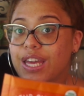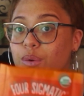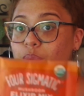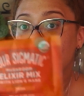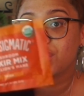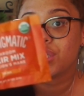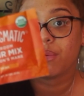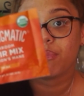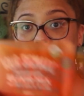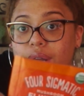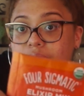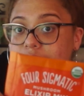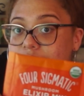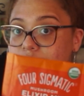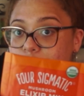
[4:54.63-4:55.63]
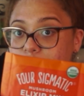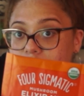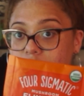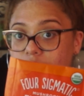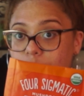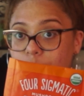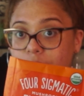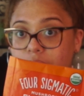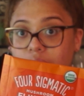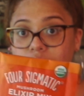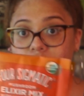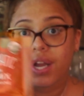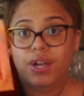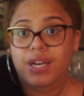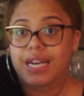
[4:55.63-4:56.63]
you want your brain to be on
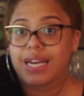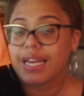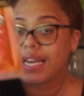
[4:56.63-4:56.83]
par, you need to